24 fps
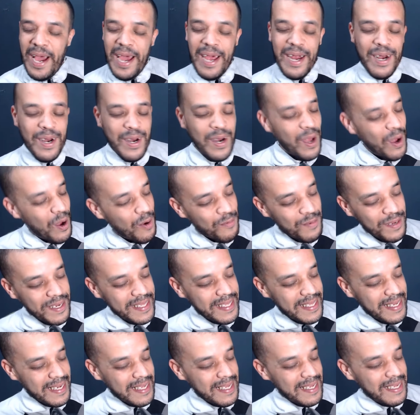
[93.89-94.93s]
I love
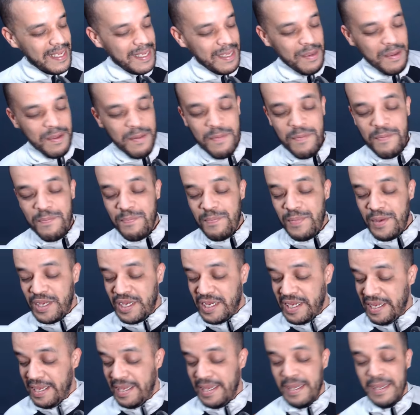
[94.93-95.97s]
Italy.
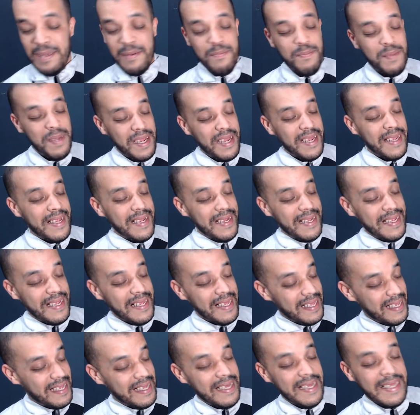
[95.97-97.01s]
She being
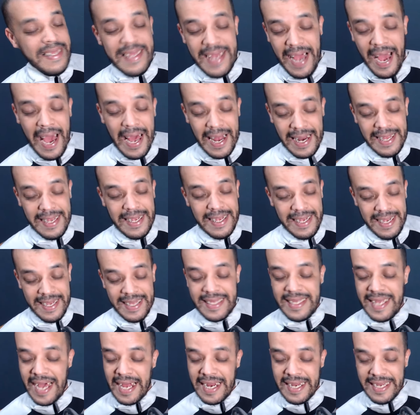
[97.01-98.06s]
in Italy,
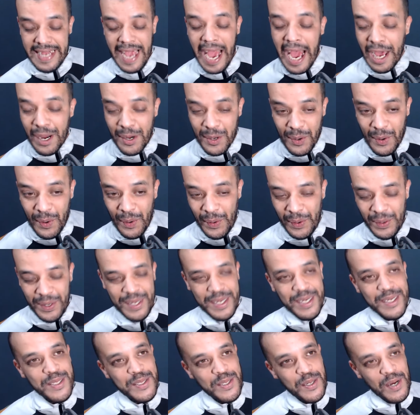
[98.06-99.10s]
Italiano.
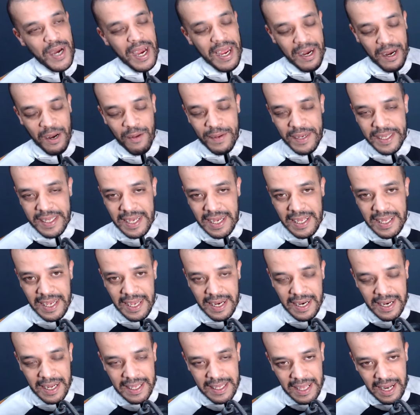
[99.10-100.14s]
So I love Italy
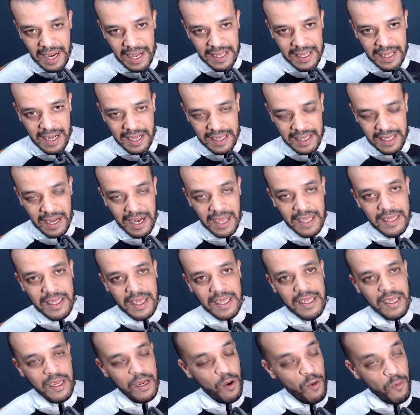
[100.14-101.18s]
a lot, and
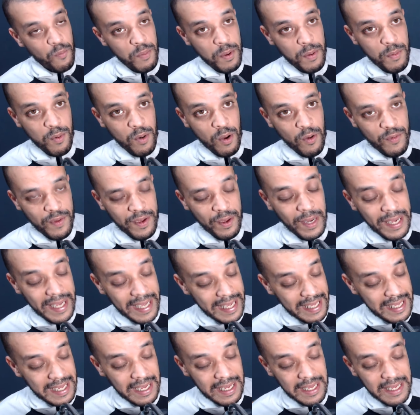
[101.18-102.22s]
I love people of
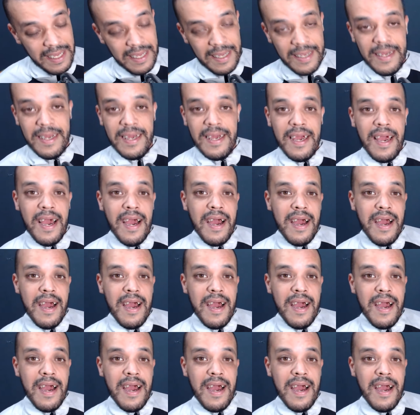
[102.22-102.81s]
Italy.